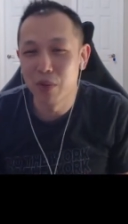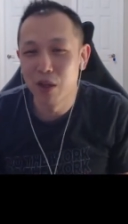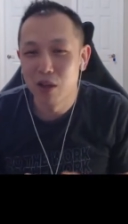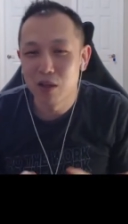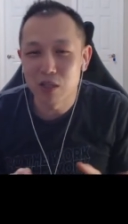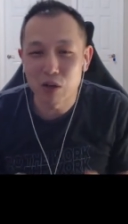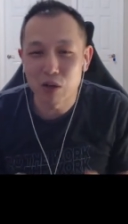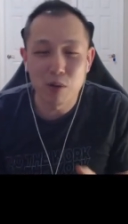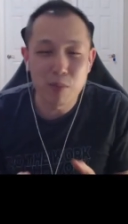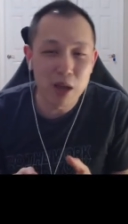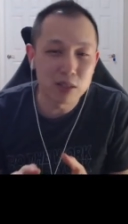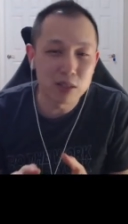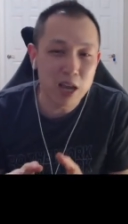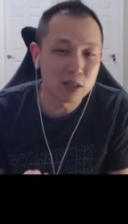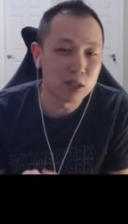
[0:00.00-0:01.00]
Zekrom
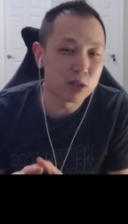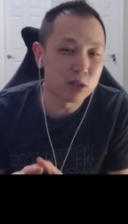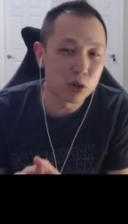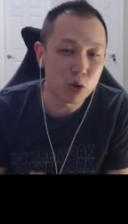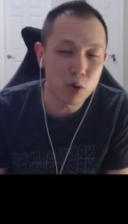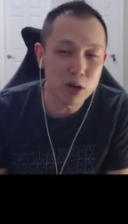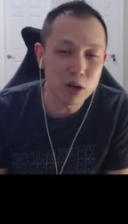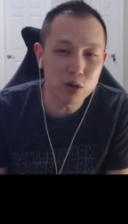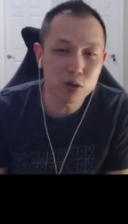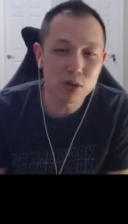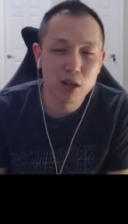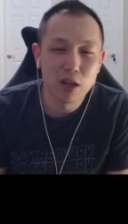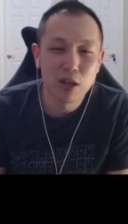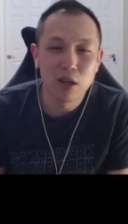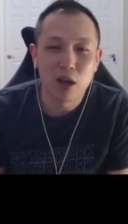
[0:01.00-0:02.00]
has access to Crunch,
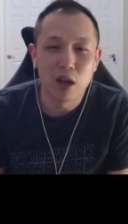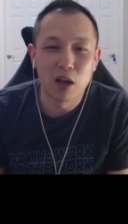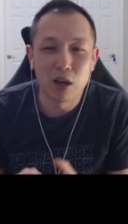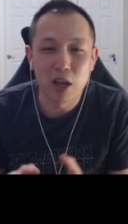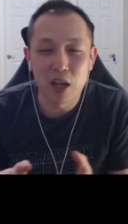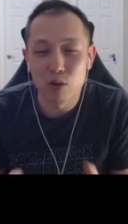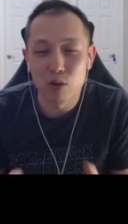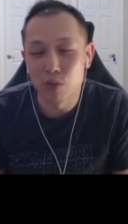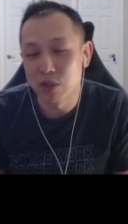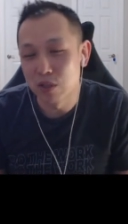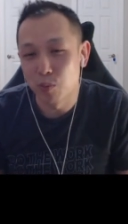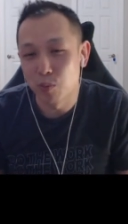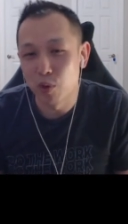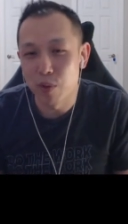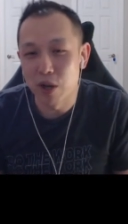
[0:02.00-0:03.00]
and it resists
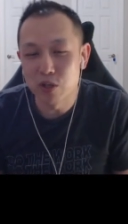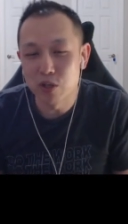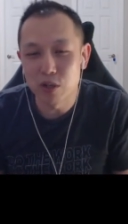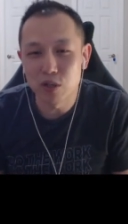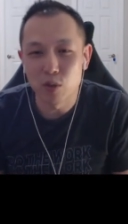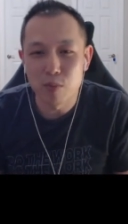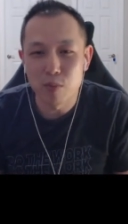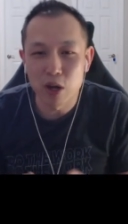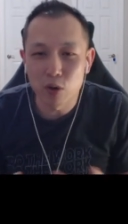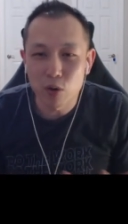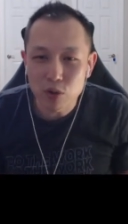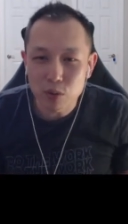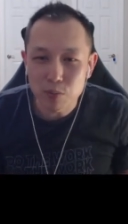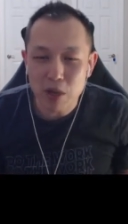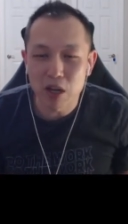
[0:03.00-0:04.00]
bullet punches, so
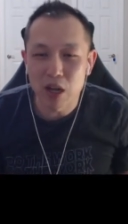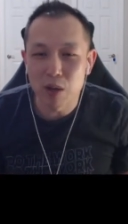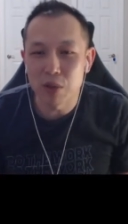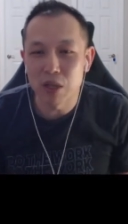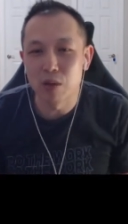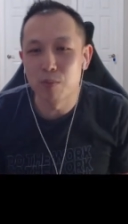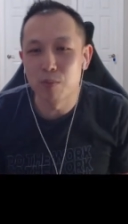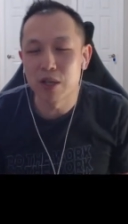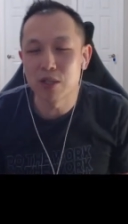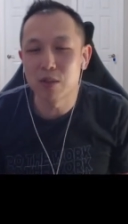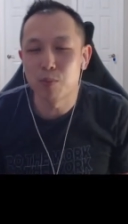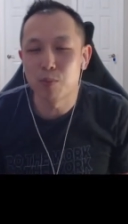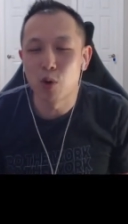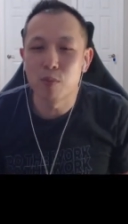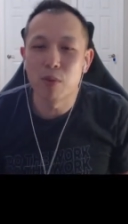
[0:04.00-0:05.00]
Metagross may not be the best
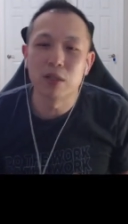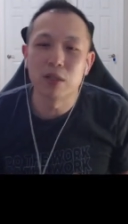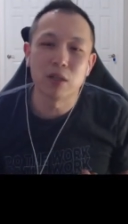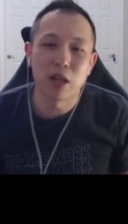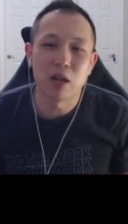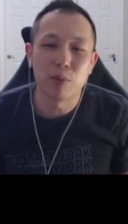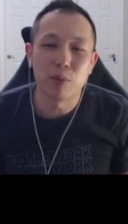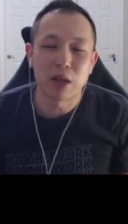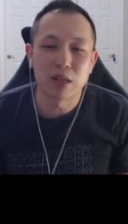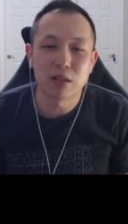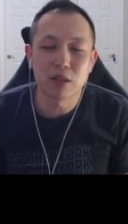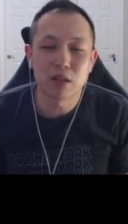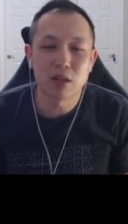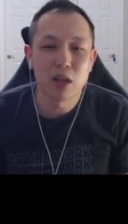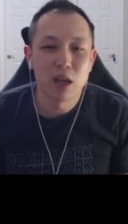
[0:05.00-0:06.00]
Pokemon to line up against
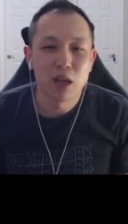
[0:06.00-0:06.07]
it.